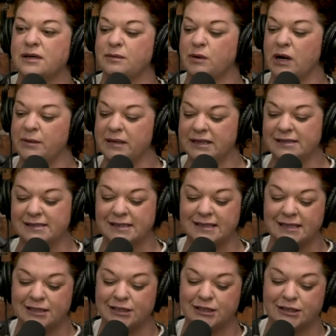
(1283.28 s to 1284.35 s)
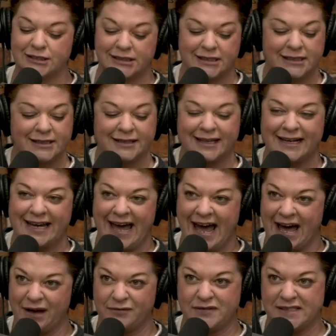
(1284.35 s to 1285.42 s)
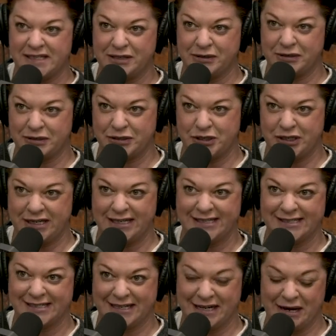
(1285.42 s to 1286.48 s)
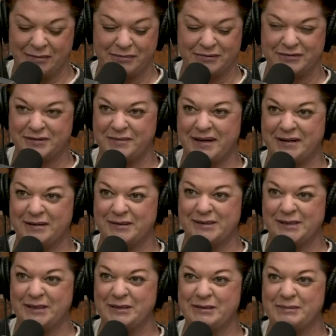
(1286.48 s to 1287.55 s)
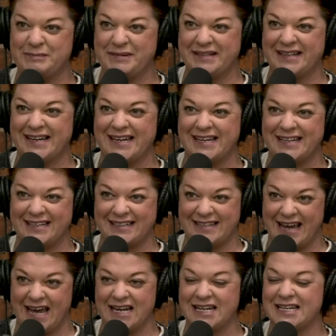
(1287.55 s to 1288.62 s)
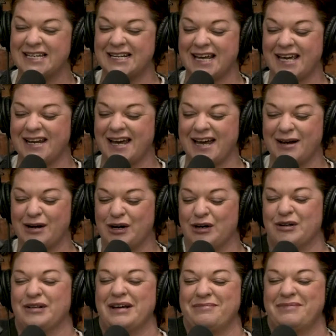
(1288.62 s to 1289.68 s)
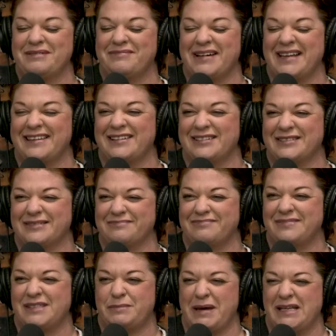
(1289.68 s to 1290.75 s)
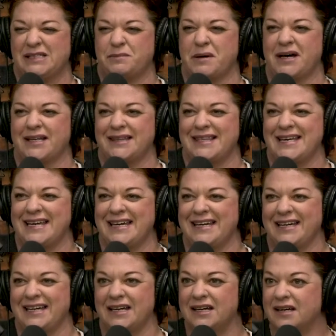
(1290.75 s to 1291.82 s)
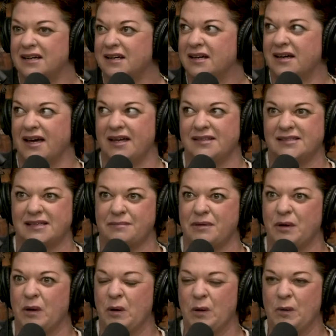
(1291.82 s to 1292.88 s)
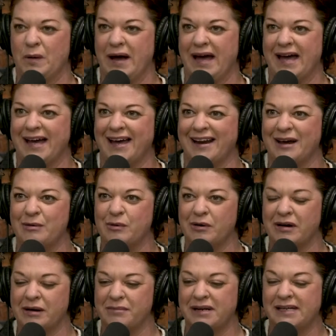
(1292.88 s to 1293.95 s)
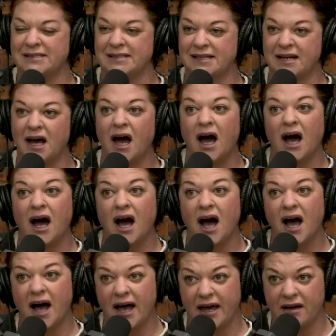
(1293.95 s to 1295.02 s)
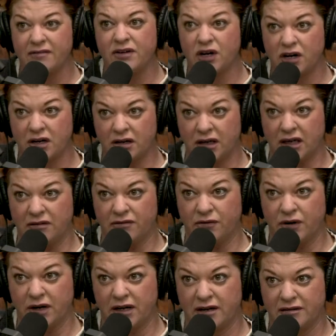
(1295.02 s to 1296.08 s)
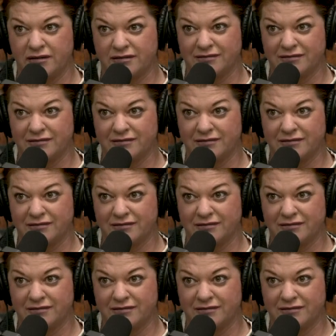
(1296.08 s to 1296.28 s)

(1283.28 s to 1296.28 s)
So he brought me this little, like a halvesy grilled cheese and a cup of tomato soup, and I ate it, and I curled up in my little space pod thing and slept the whole way. And I woke up and he said, "I have your cookie for you."